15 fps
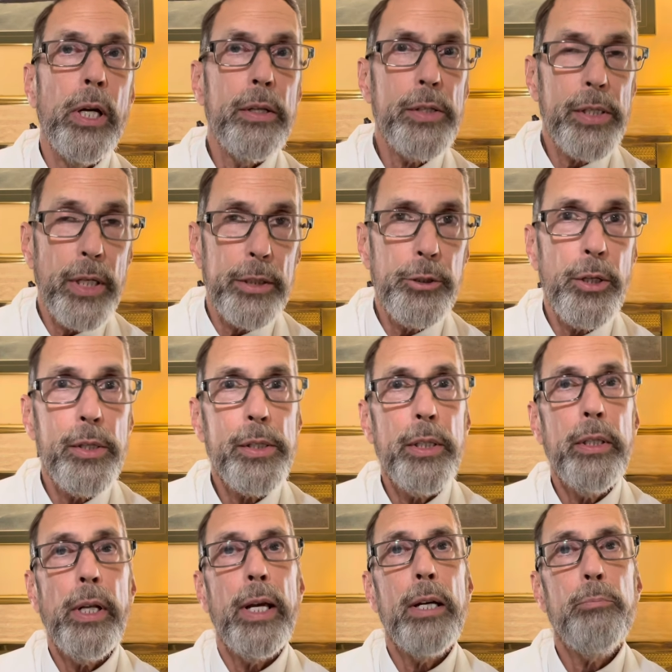such as
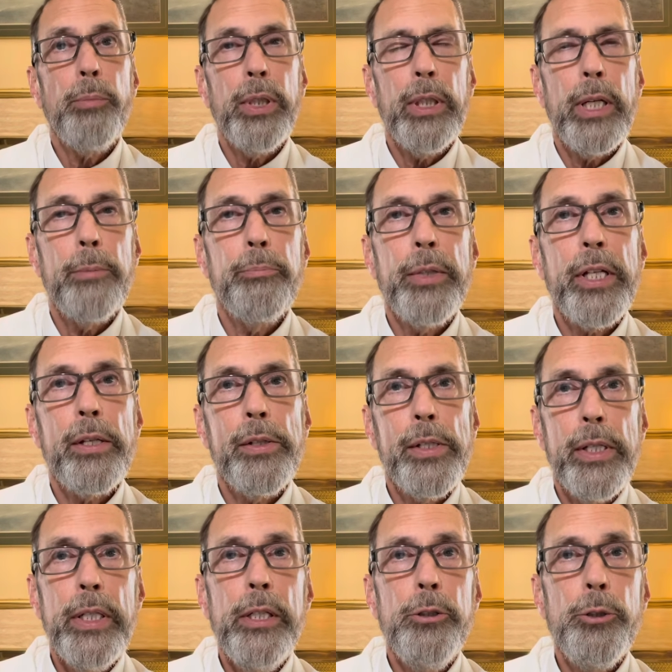an epileptic
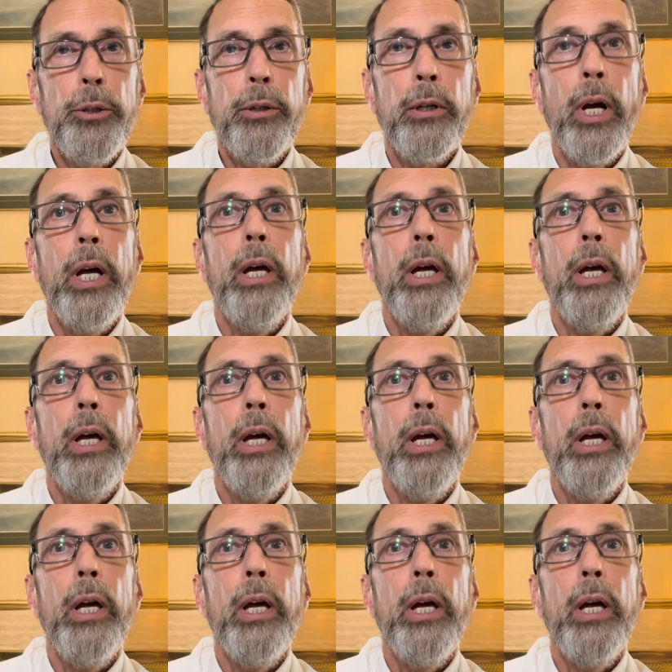seizure,